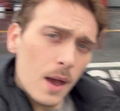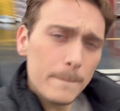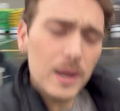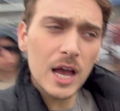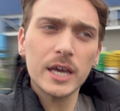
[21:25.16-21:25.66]

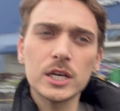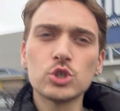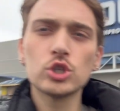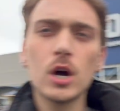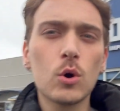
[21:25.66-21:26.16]

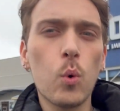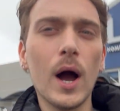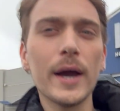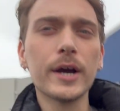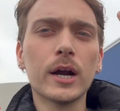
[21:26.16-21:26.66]
Package
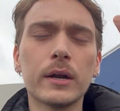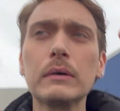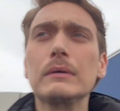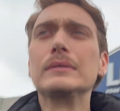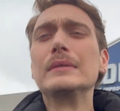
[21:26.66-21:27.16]
acquired,
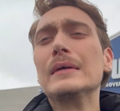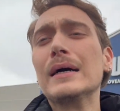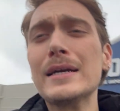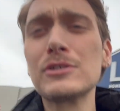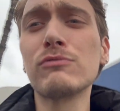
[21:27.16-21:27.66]

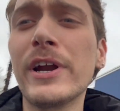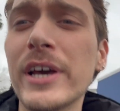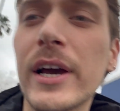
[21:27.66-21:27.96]
and it's raining